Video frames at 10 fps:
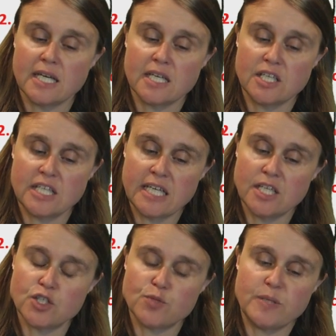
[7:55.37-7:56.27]
and a
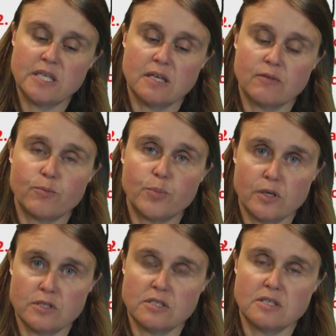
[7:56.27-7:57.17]
Danish-speaking
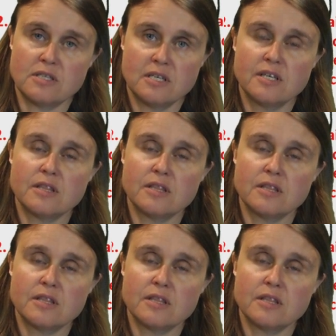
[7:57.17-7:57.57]
person.